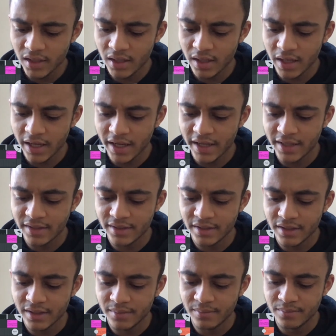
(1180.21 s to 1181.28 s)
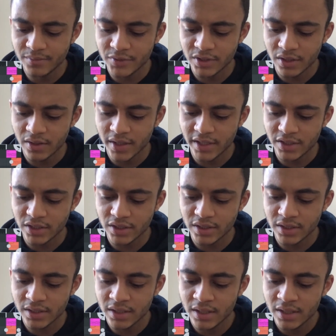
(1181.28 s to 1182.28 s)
And so I just,